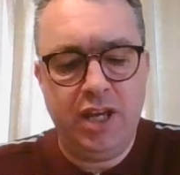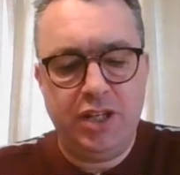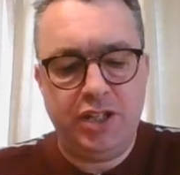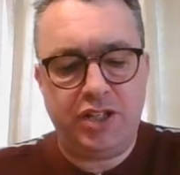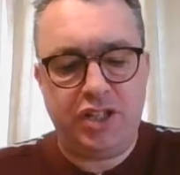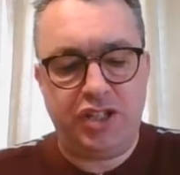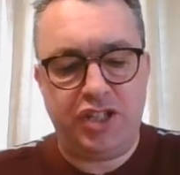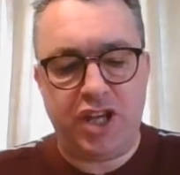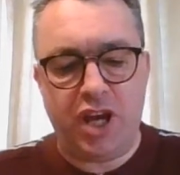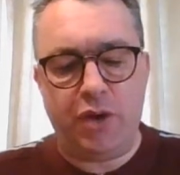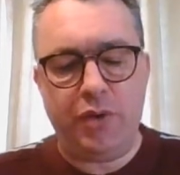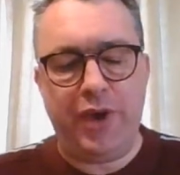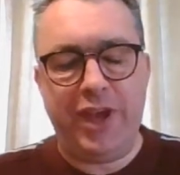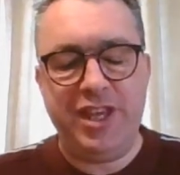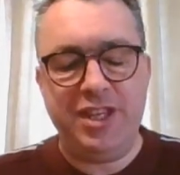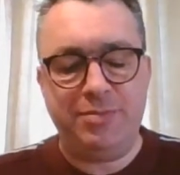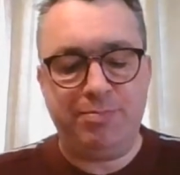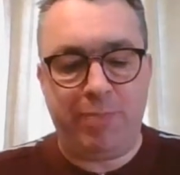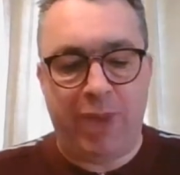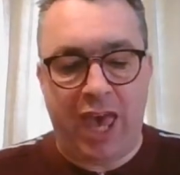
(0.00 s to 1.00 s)
to show
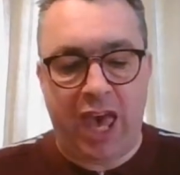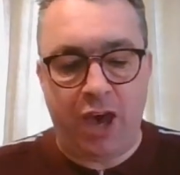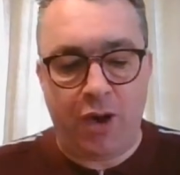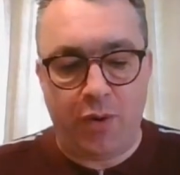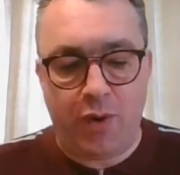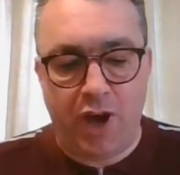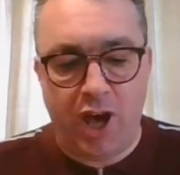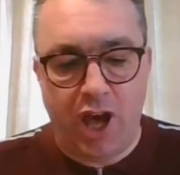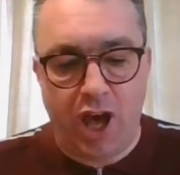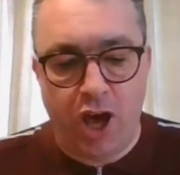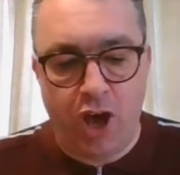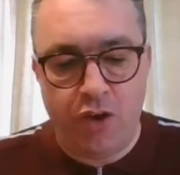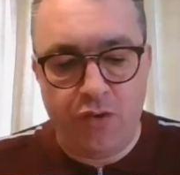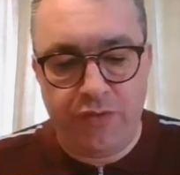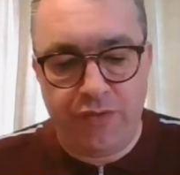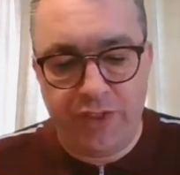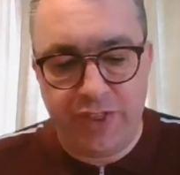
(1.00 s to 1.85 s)
his power over